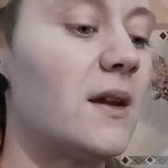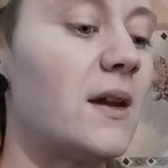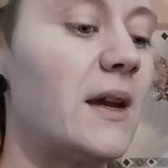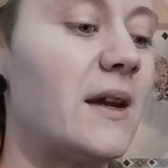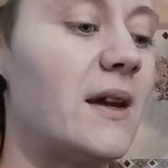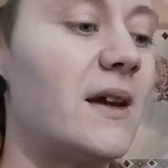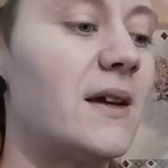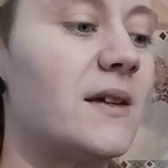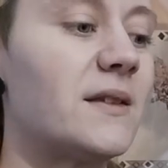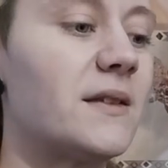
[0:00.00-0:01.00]

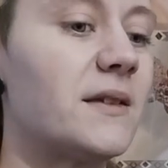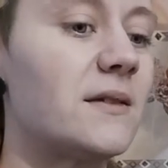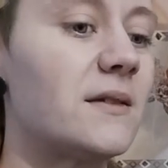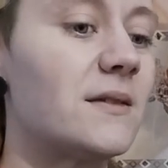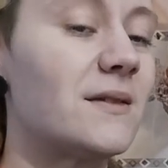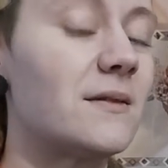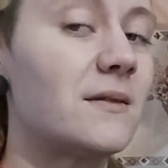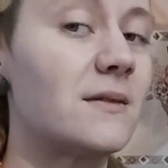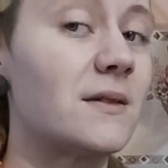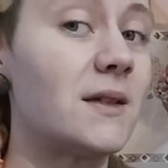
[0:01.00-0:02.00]
and
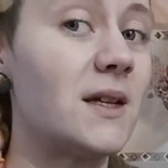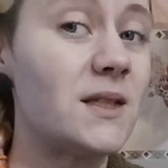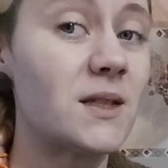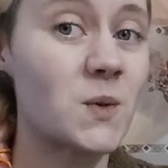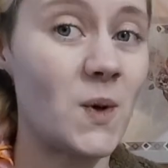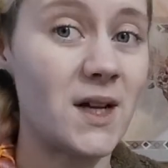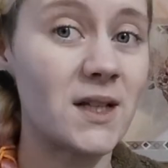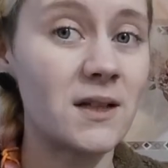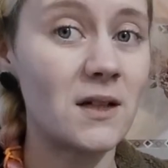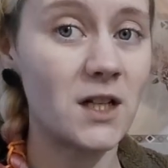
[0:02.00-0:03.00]
it's
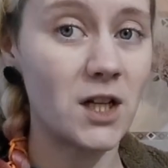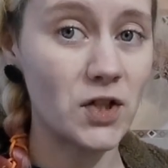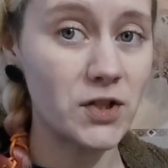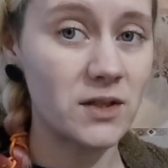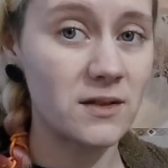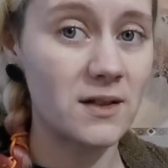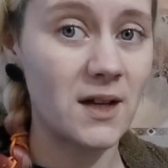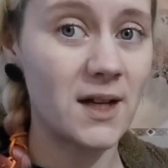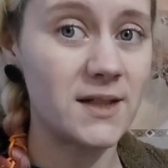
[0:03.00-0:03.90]
quite a lot. I